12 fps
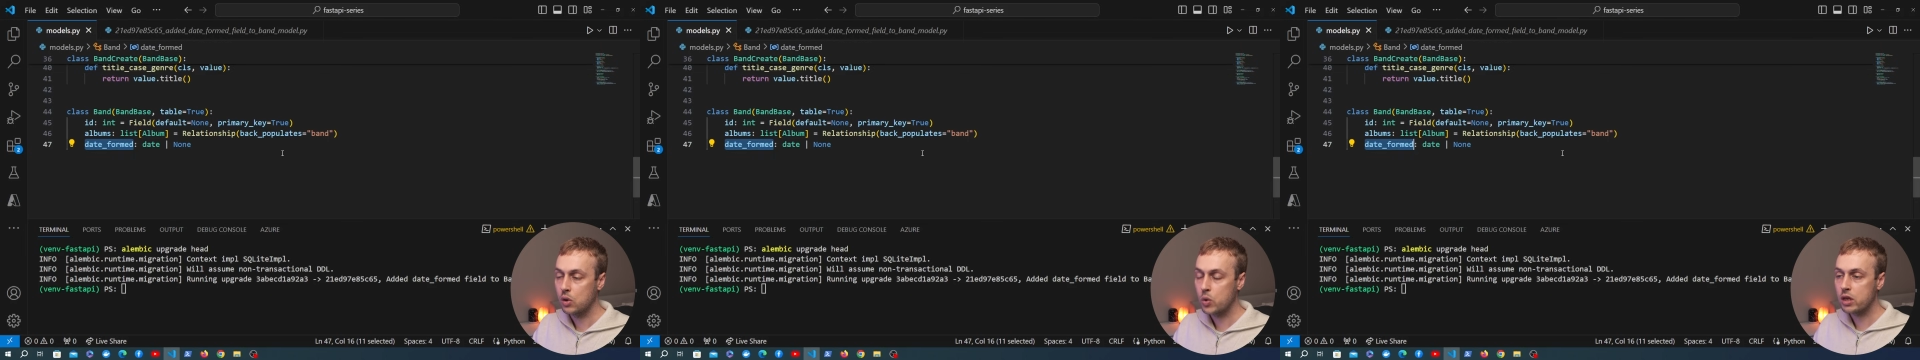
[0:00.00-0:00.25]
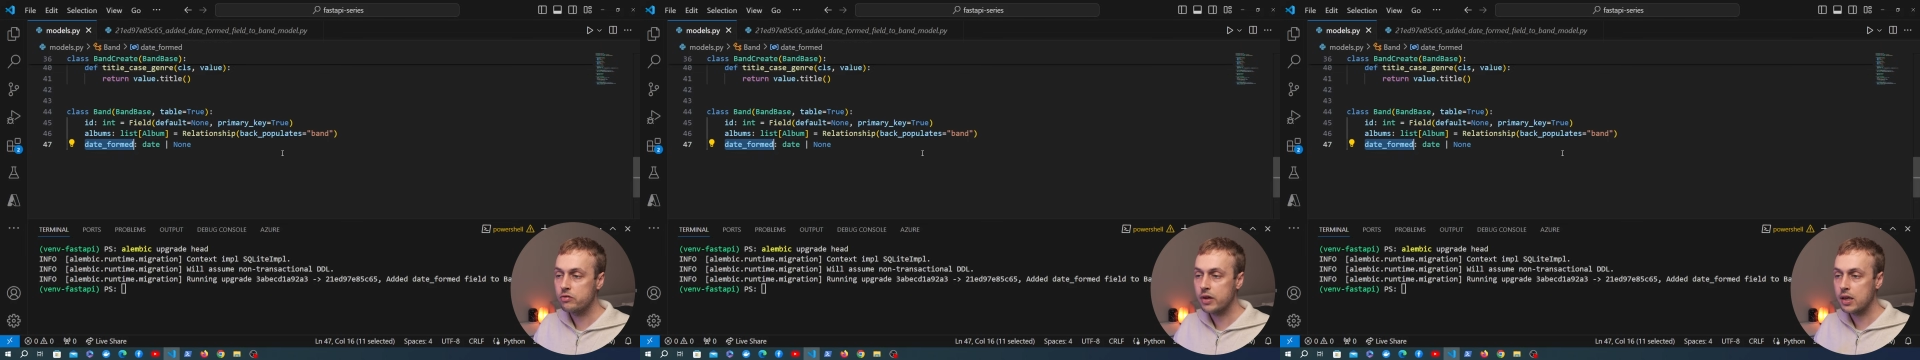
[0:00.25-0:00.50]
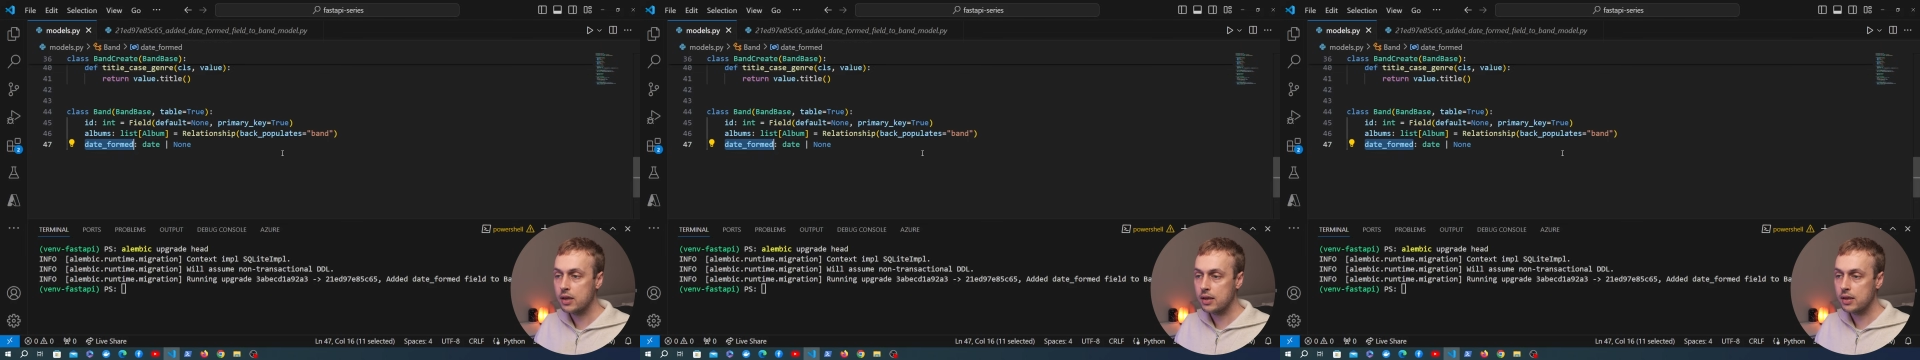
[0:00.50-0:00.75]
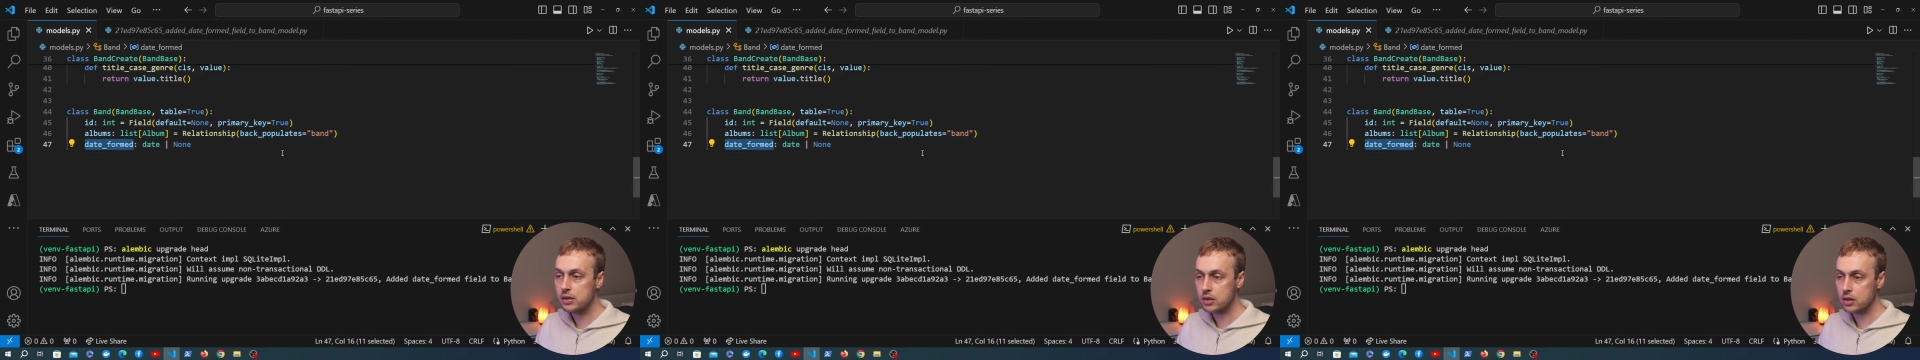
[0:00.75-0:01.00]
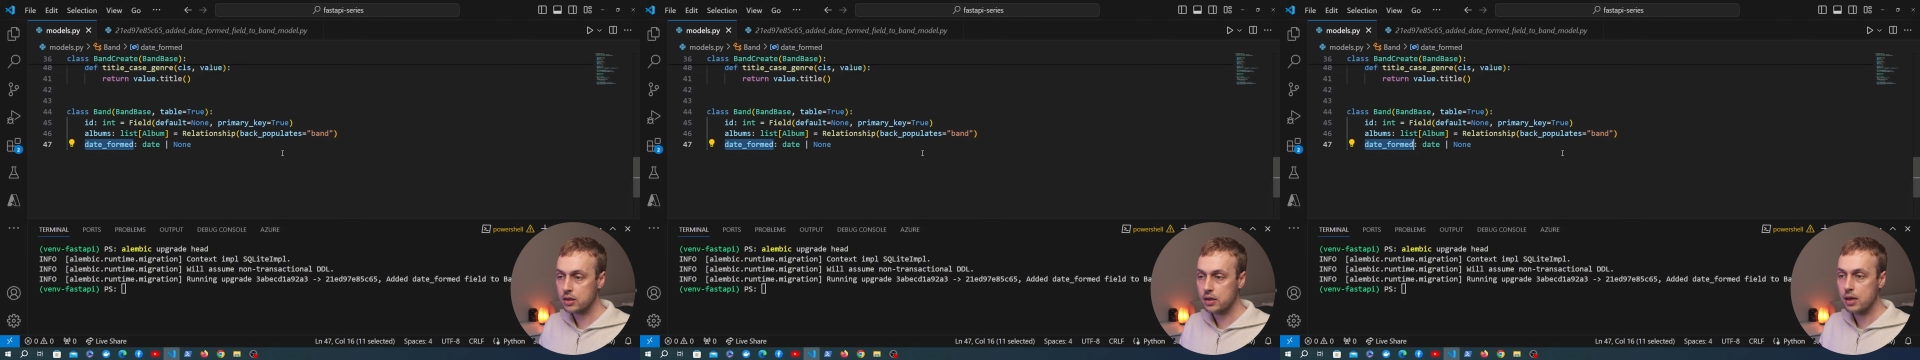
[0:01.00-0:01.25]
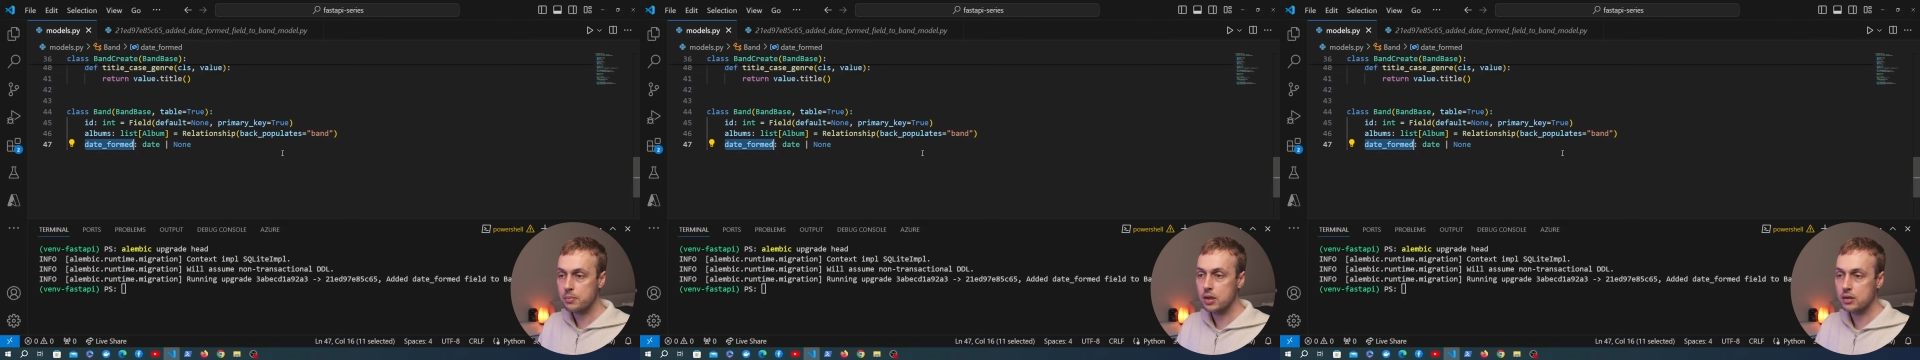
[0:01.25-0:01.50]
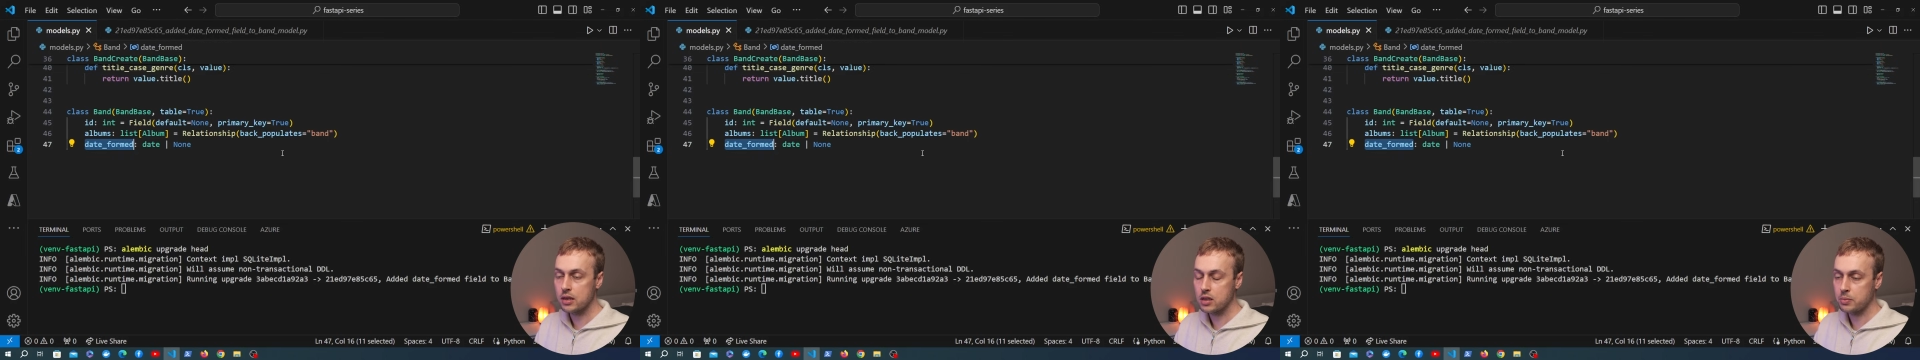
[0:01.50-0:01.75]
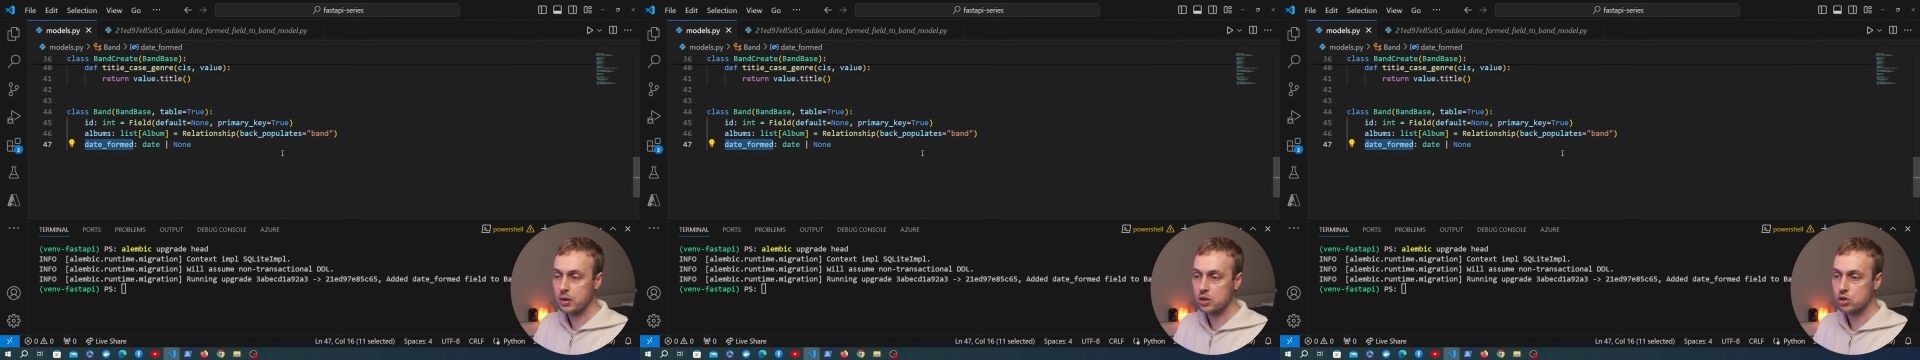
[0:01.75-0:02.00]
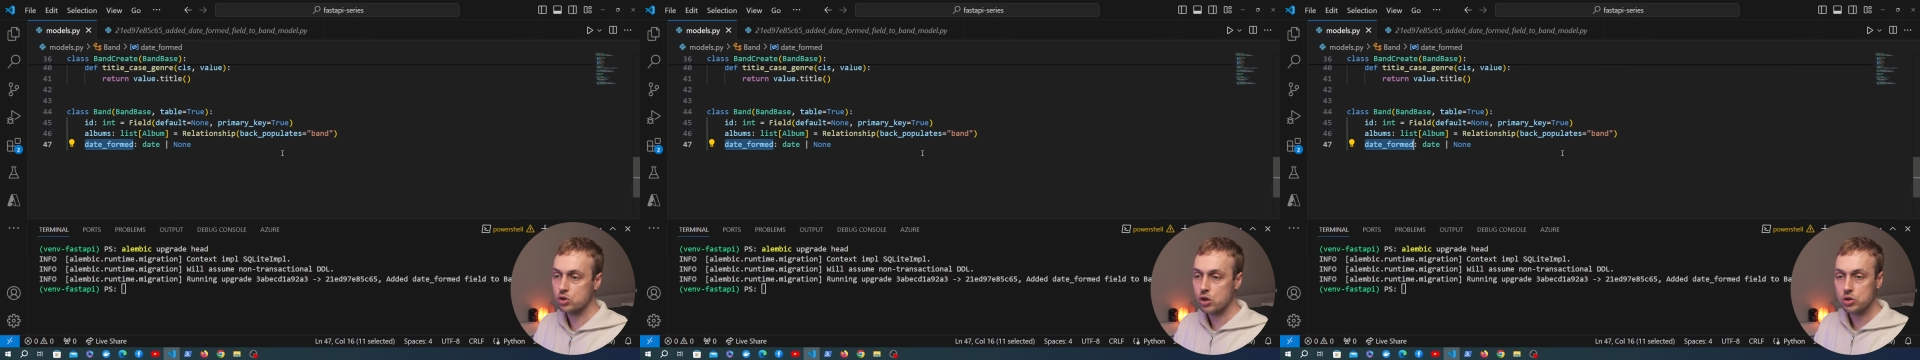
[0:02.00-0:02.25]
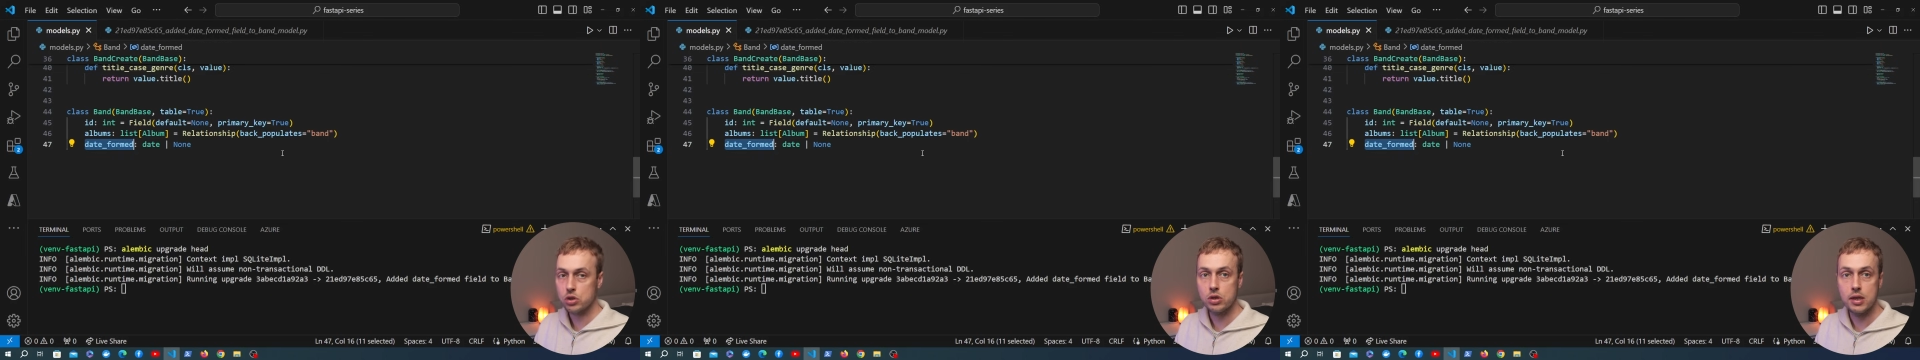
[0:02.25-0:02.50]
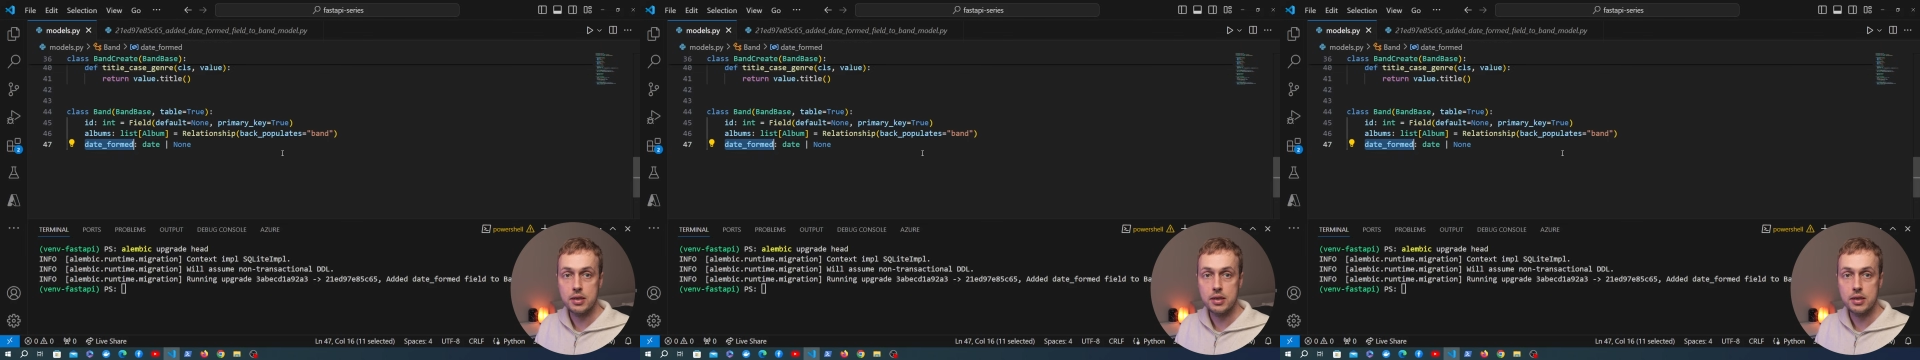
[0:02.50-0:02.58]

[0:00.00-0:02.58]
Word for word: We can very easily keep the database structure